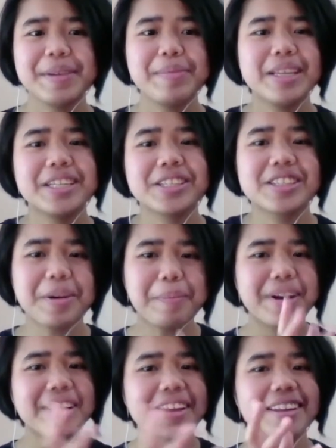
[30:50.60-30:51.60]
Maybe just
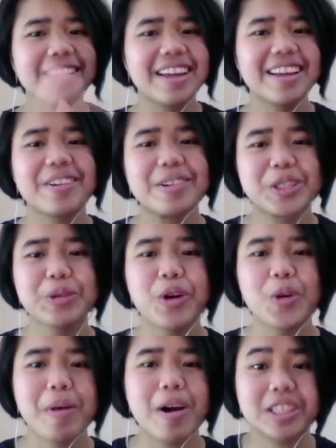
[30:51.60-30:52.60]
start bringing in like your two
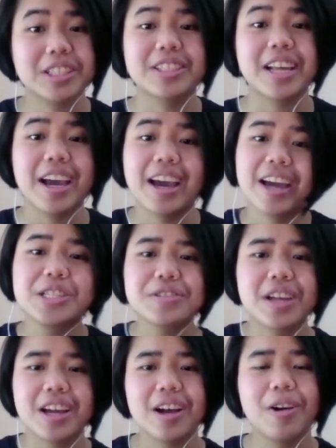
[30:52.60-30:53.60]
little boxes. I, I
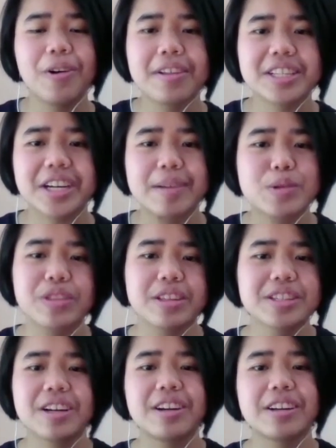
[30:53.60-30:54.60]
do that all the times with
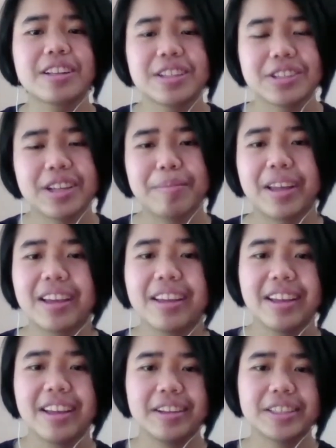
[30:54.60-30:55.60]
dessert because I'm like
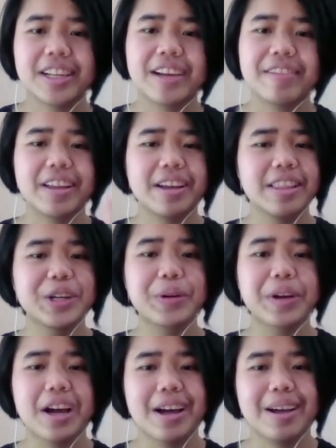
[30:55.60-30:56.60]
I just have like a little
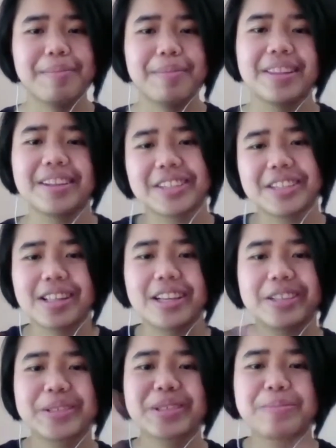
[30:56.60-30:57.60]
cup and then just
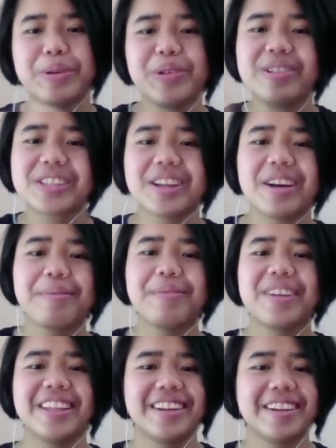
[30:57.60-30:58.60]
like spoon
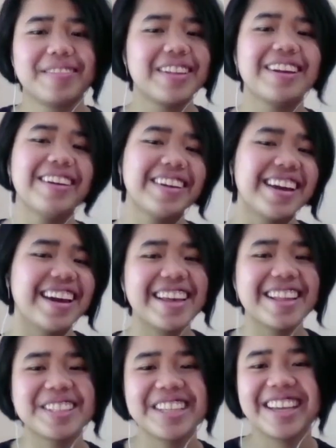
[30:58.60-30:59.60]
some and then I'm like okay
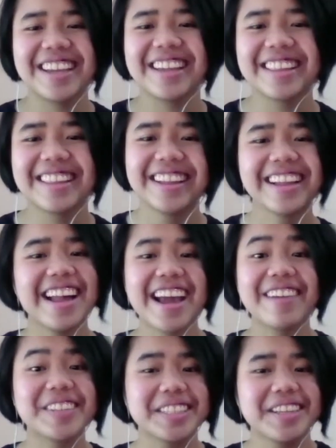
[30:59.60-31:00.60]
that's it. I
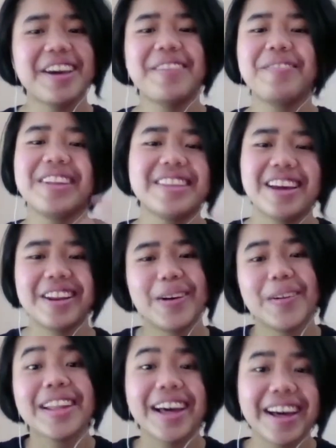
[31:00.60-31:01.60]
have some but not a
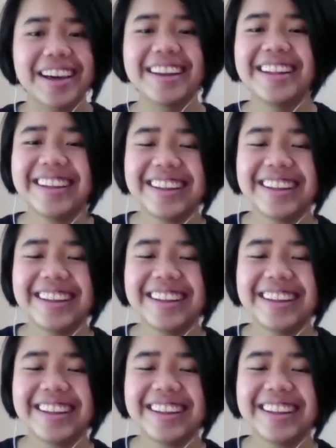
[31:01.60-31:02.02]
whole lot.